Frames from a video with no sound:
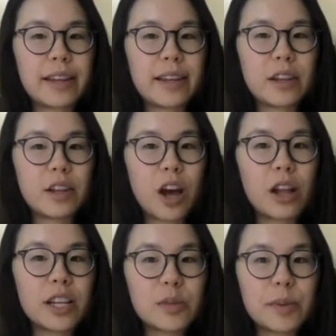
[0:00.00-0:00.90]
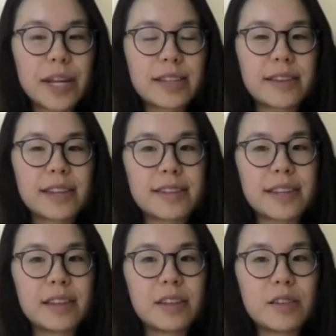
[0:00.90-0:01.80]
the knowledge base and the
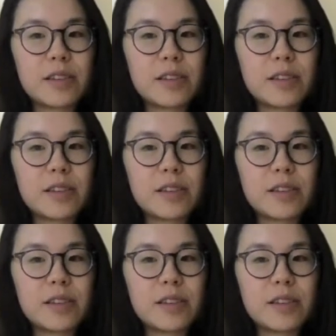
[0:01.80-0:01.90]
skills,